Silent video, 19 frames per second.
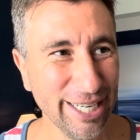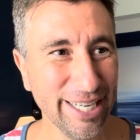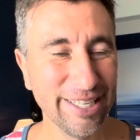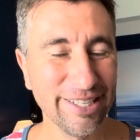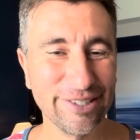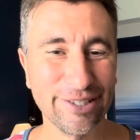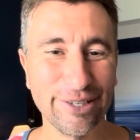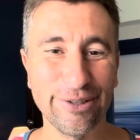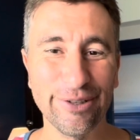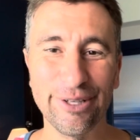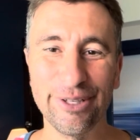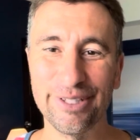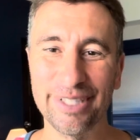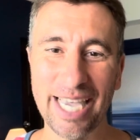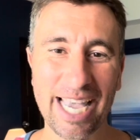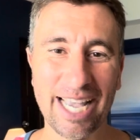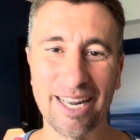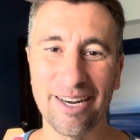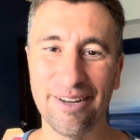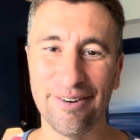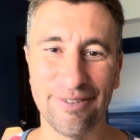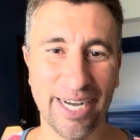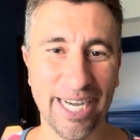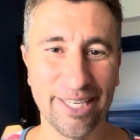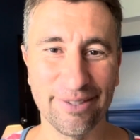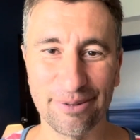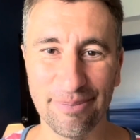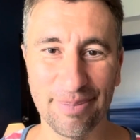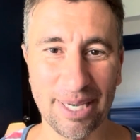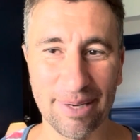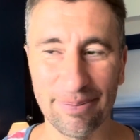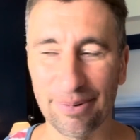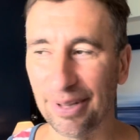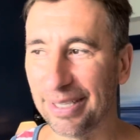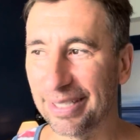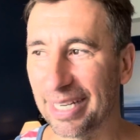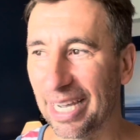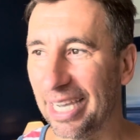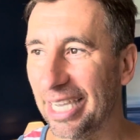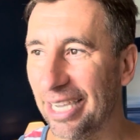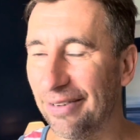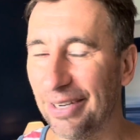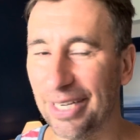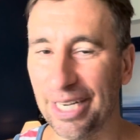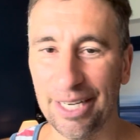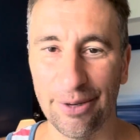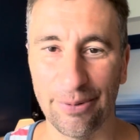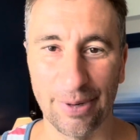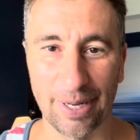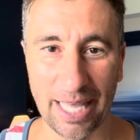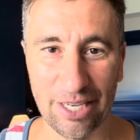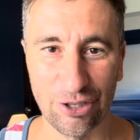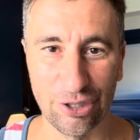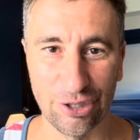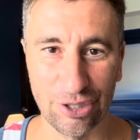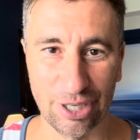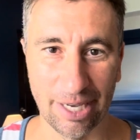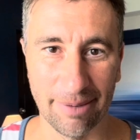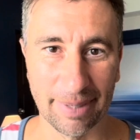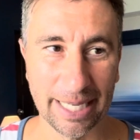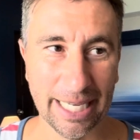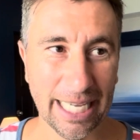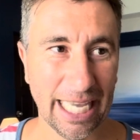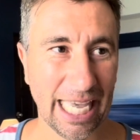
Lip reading: So you're taking advice from people that's not even in a relationship.